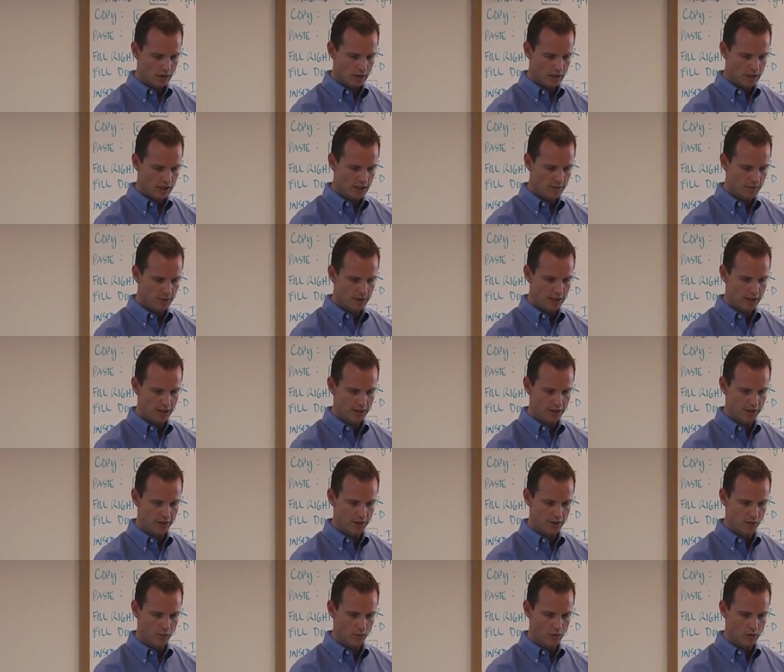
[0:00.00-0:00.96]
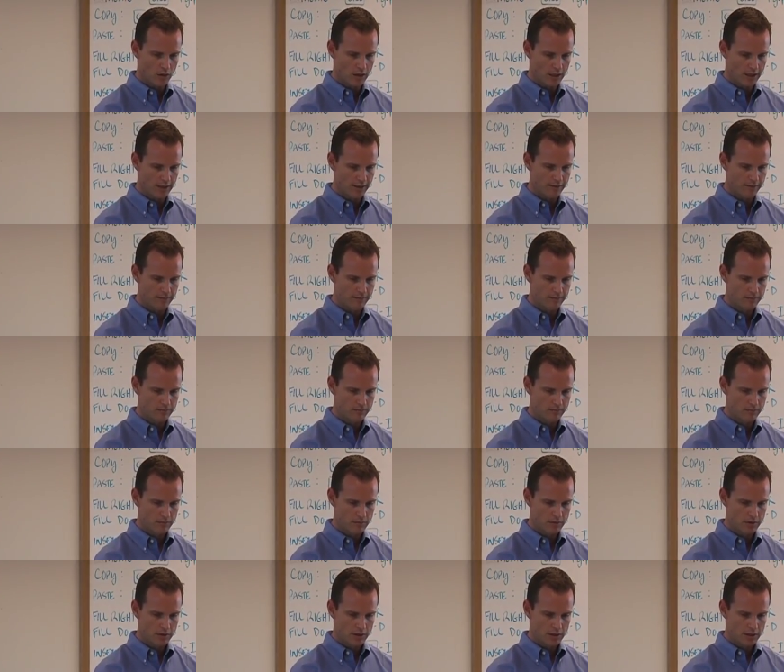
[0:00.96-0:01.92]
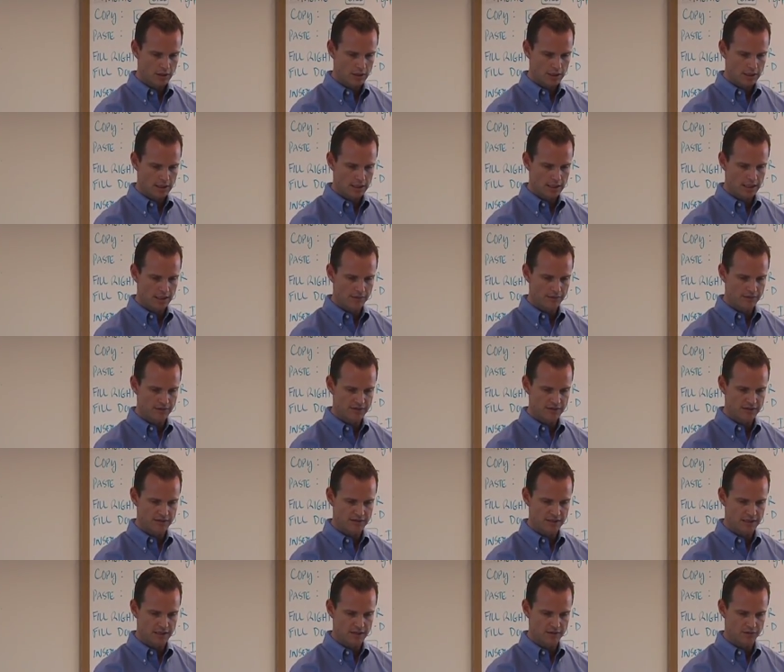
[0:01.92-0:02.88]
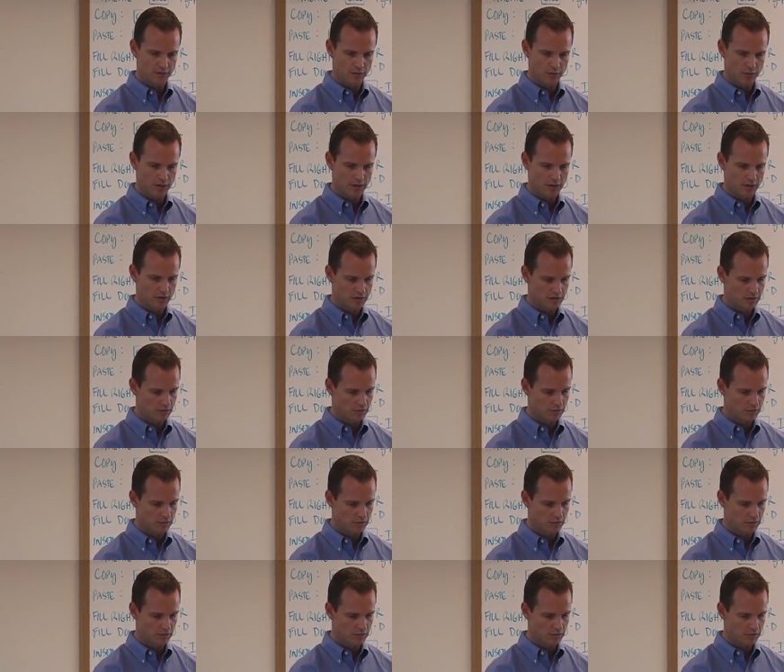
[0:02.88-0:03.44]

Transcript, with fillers: EBITDA in year one and give us a sense for what those